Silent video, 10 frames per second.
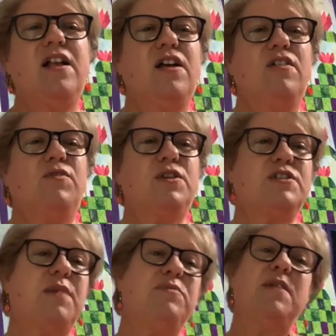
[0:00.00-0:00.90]
for
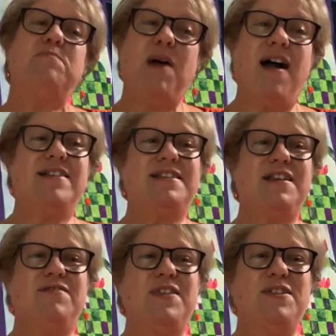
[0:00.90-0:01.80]
something positive
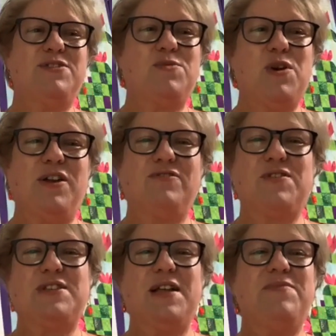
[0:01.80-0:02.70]
in this world, for
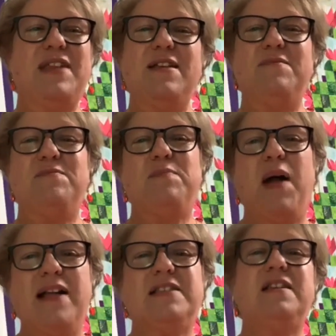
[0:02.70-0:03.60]
something
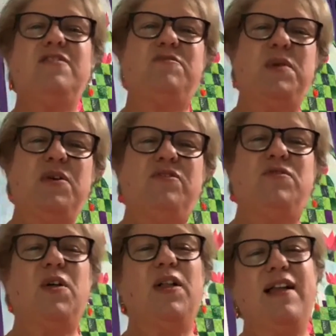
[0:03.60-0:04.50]
positive,
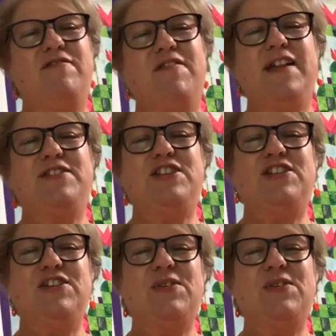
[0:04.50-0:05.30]
beautiful, and fun to do.